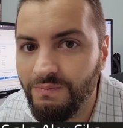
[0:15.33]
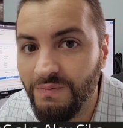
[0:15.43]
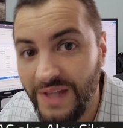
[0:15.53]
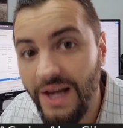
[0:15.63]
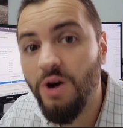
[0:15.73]

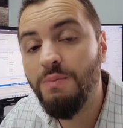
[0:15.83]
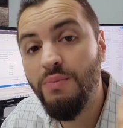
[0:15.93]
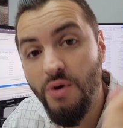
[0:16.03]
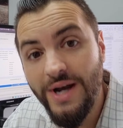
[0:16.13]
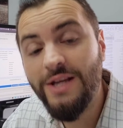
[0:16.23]
They are
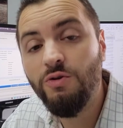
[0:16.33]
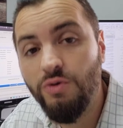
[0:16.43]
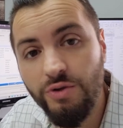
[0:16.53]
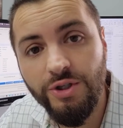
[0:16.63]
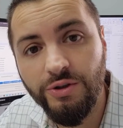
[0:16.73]
pretty
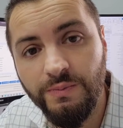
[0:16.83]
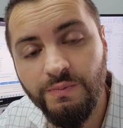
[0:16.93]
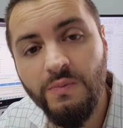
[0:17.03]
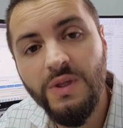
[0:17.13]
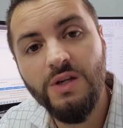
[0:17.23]
crucial.
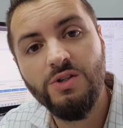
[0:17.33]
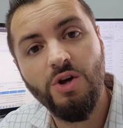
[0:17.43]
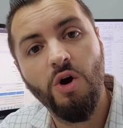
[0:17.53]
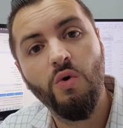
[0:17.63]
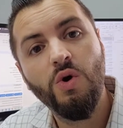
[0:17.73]

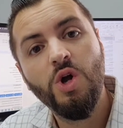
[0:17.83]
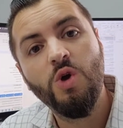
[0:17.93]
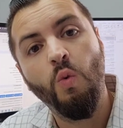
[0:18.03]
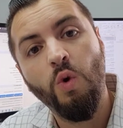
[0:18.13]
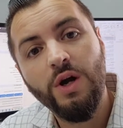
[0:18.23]
So
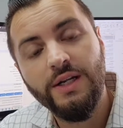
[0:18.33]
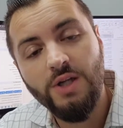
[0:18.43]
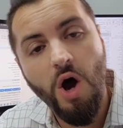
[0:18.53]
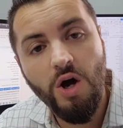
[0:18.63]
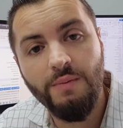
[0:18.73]
we're going to
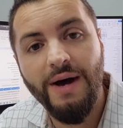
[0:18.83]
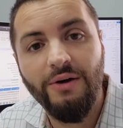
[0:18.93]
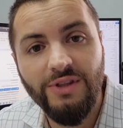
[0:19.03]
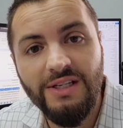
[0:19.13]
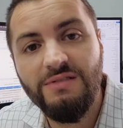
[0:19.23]
talk
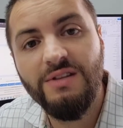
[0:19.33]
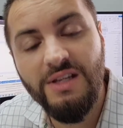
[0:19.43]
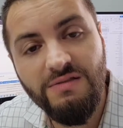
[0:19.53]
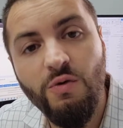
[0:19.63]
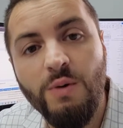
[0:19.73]
about this
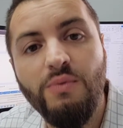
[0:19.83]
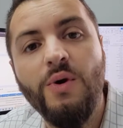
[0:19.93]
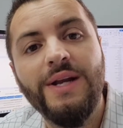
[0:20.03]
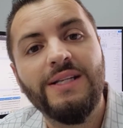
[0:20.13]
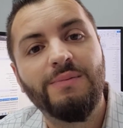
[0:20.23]

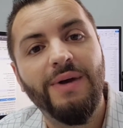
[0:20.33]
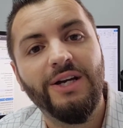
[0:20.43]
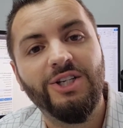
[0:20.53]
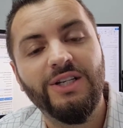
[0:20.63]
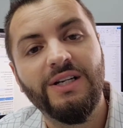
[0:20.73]
4-point
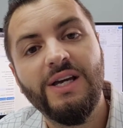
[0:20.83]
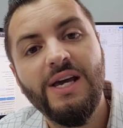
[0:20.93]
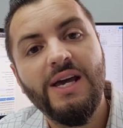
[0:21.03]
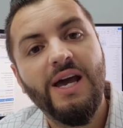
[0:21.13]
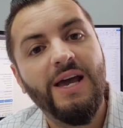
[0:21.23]
inspection
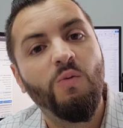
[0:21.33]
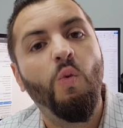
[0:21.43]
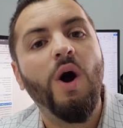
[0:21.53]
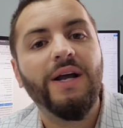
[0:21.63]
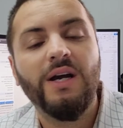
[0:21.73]
and
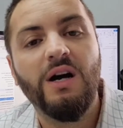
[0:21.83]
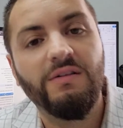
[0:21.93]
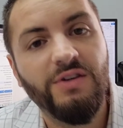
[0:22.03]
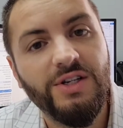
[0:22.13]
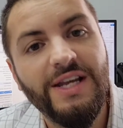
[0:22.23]
what it
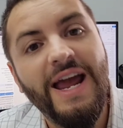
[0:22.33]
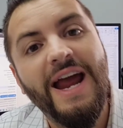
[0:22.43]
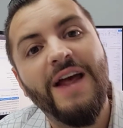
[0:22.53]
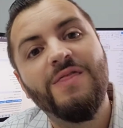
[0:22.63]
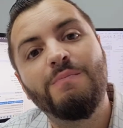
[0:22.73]
covers
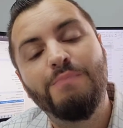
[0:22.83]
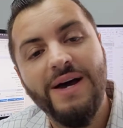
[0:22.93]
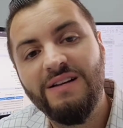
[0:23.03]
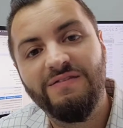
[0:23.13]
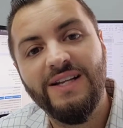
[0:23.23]
and the
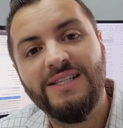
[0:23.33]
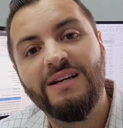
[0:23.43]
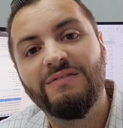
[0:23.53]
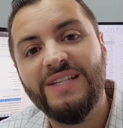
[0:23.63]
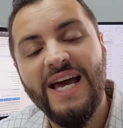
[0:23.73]
benefits
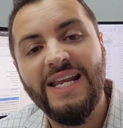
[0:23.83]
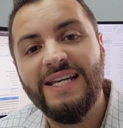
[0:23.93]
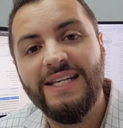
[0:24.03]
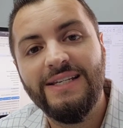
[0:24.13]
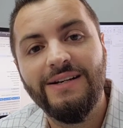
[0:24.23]
of getting
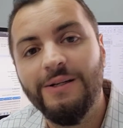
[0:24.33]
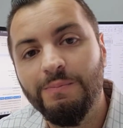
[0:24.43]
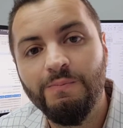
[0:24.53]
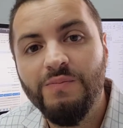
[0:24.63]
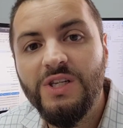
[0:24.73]
it done.
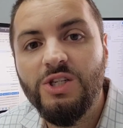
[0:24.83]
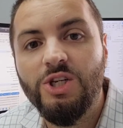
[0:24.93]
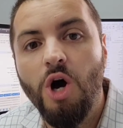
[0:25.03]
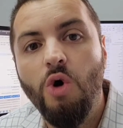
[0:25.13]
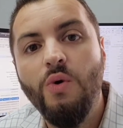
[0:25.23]

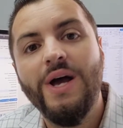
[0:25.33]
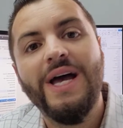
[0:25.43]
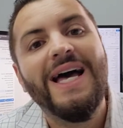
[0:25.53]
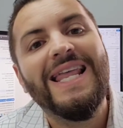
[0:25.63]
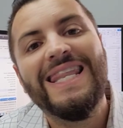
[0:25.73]
So
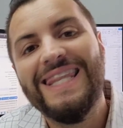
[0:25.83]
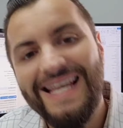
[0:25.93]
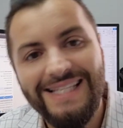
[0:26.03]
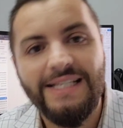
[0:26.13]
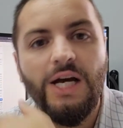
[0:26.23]

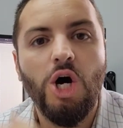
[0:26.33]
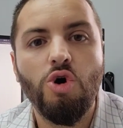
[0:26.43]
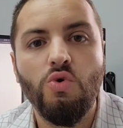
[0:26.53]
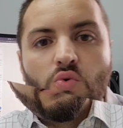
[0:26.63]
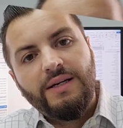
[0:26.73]
let's
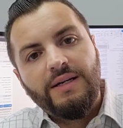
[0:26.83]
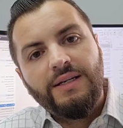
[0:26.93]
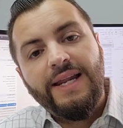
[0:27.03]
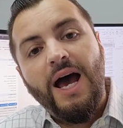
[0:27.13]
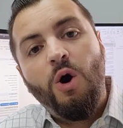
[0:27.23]
go.
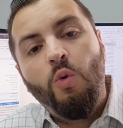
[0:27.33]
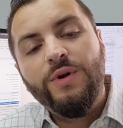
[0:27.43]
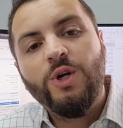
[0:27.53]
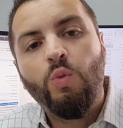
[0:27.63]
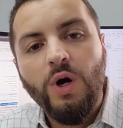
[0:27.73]
Now,
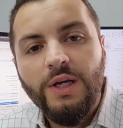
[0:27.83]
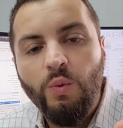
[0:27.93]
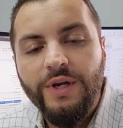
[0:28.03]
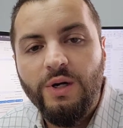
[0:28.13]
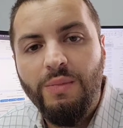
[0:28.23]
when you're working
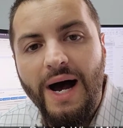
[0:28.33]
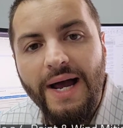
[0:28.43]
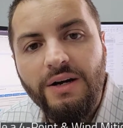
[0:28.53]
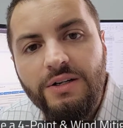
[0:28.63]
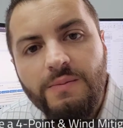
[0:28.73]
with your
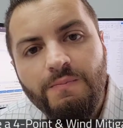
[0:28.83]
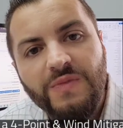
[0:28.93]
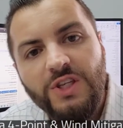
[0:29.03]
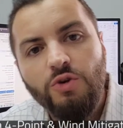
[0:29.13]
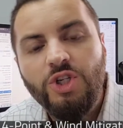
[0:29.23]
buyers,
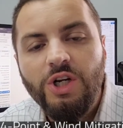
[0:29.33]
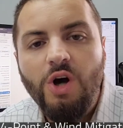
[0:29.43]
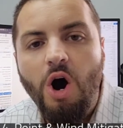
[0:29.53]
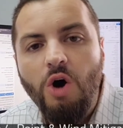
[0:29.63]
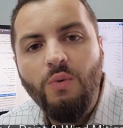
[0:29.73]
you should
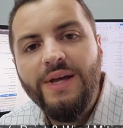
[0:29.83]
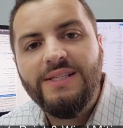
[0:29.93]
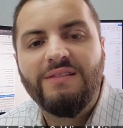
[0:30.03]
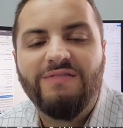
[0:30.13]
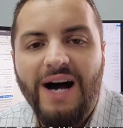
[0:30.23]
always
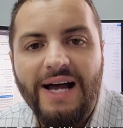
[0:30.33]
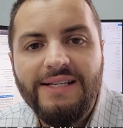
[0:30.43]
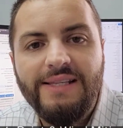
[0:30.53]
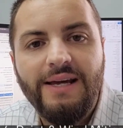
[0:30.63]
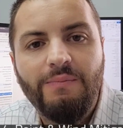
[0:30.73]

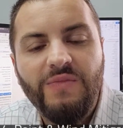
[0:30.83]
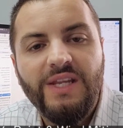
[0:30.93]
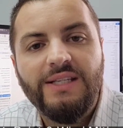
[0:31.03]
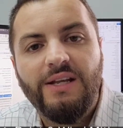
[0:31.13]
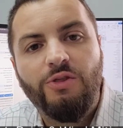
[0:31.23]
advise them
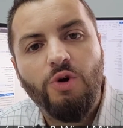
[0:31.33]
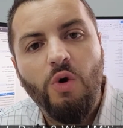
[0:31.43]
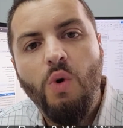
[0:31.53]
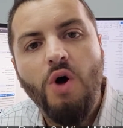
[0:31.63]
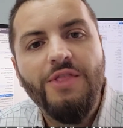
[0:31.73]
to
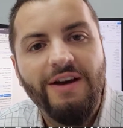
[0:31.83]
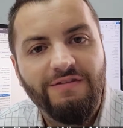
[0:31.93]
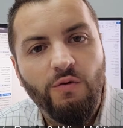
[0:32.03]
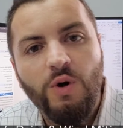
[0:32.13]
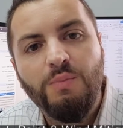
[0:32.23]
throw on that
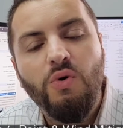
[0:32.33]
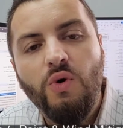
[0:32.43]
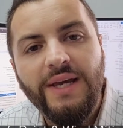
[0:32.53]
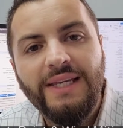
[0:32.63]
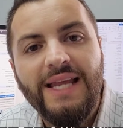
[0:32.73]

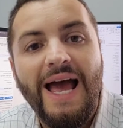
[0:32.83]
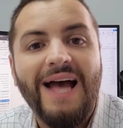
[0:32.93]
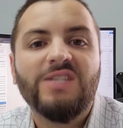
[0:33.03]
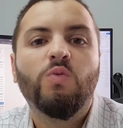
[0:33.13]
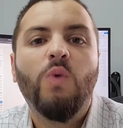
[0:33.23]
4-point
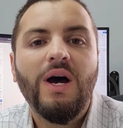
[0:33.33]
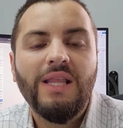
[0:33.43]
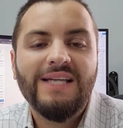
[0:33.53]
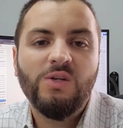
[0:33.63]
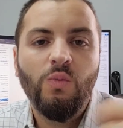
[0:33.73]
as well
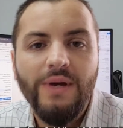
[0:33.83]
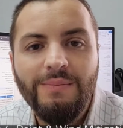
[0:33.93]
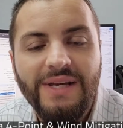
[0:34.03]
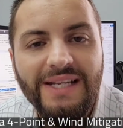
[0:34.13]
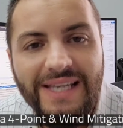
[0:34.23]
as a wind
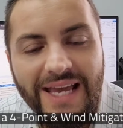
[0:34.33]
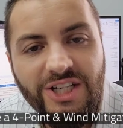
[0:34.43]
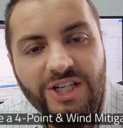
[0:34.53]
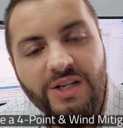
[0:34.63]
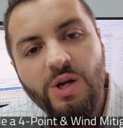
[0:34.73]

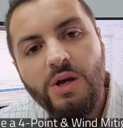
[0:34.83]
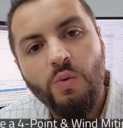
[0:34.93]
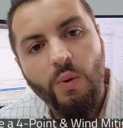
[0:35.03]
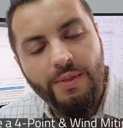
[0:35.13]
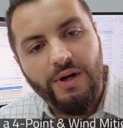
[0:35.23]
mitigation
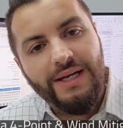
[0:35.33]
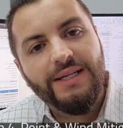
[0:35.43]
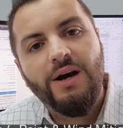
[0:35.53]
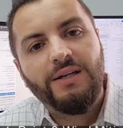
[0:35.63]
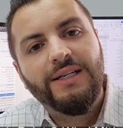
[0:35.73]
when they're
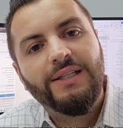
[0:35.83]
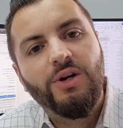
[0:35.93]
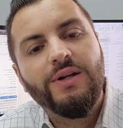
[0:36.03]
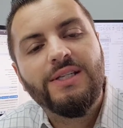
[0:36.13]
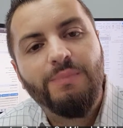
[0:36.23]
conducting
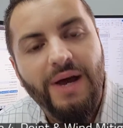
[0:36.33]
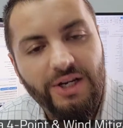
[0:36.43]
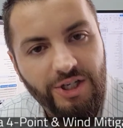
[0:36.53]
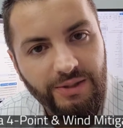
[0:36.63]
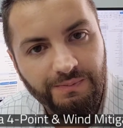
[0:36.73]
their
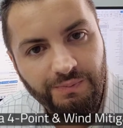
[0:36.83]
inspection.